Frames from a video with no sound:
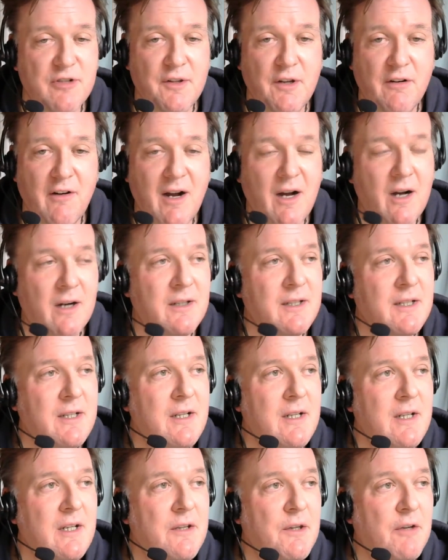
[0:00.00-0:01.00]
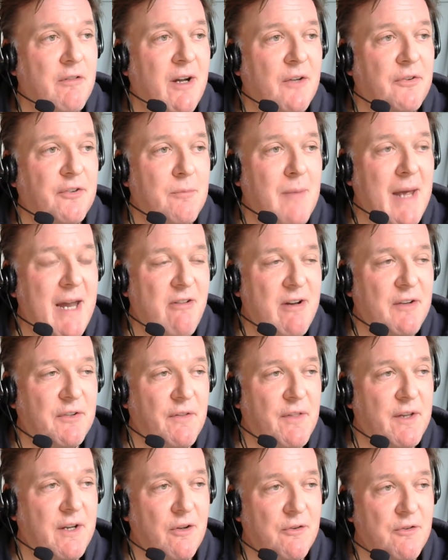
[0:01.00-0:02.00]
There are some areas of
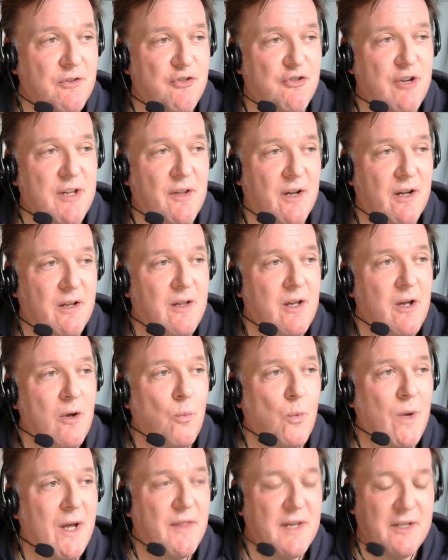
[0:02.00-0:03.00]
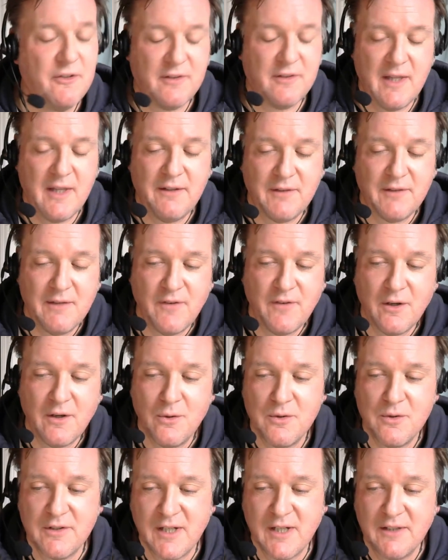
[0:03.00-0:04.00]
the country that where these
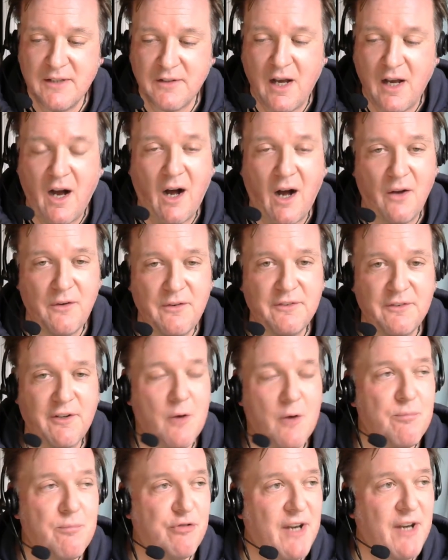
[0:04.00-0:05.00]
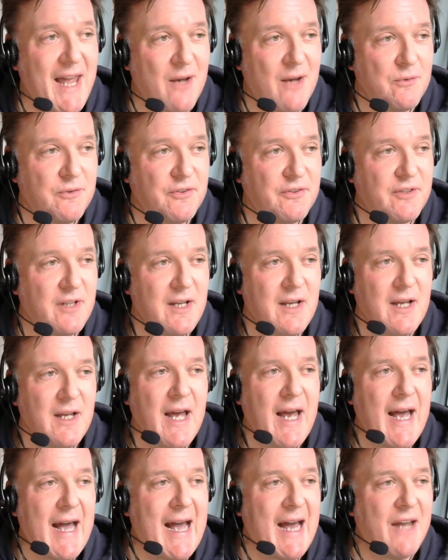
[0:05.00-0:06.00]
difficulties aren't so pronounced,
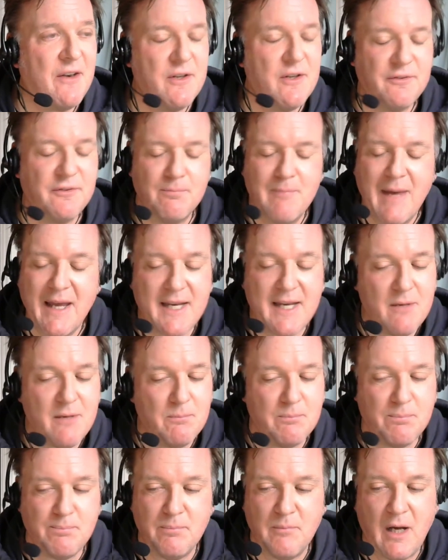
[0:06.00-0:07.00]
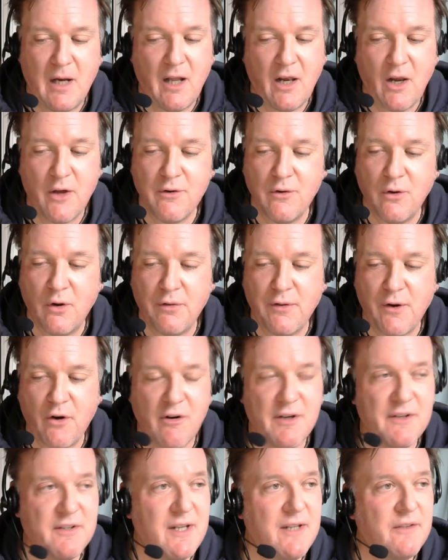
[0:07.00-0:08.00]
and there's many local
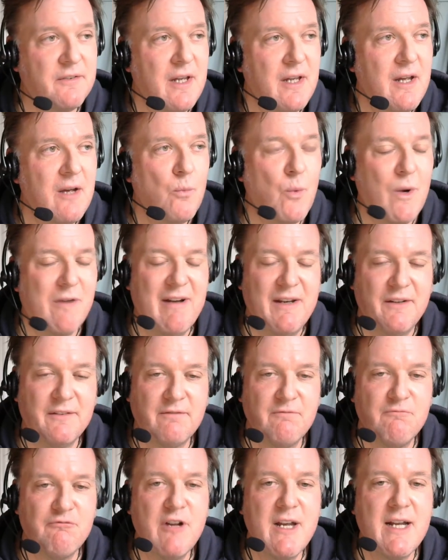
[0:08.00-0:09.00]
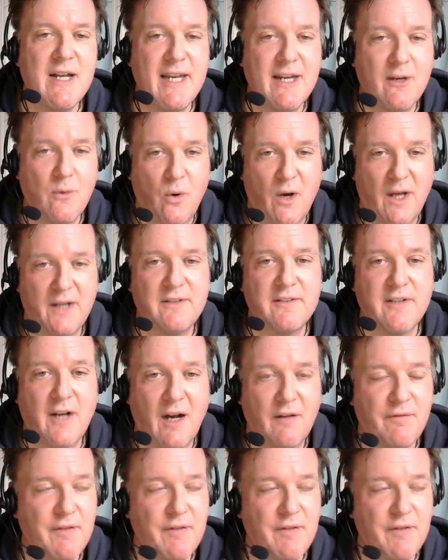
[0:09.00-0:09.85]
authorities where it's really quite tough.